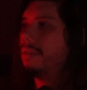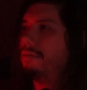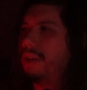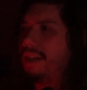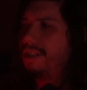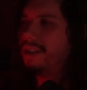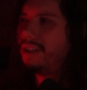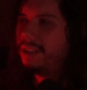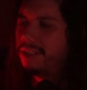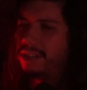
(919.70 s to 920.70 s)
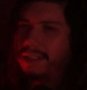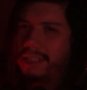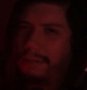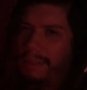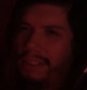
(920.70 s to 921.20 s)
Rage Knight? Is
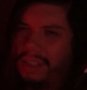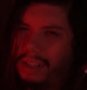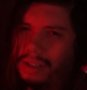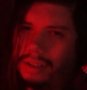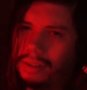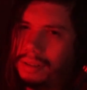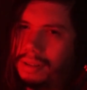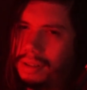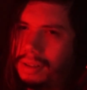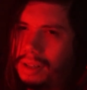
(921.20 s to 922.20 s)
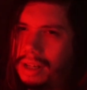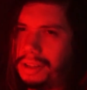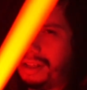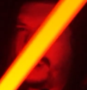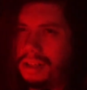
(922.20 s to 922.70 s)
that what he said? I
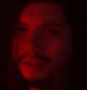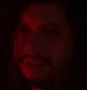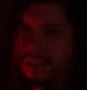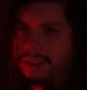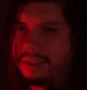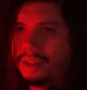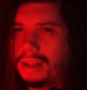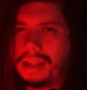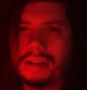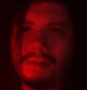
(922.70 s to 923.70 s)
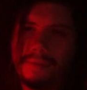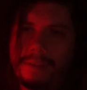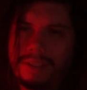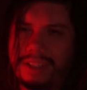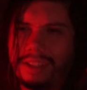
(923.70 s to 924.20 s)
think it is. Again,
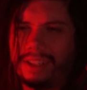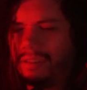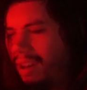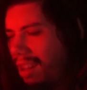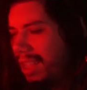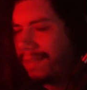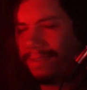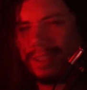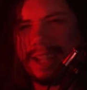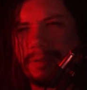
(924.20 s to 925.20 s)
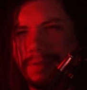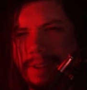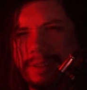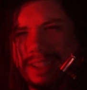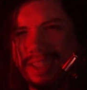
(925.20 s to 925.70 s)
very Sithy. A lot of these sound
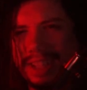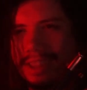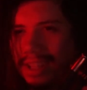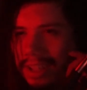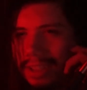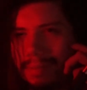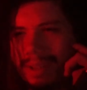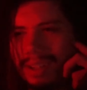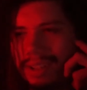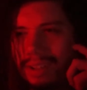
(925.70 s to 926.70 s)
very Sithy to me.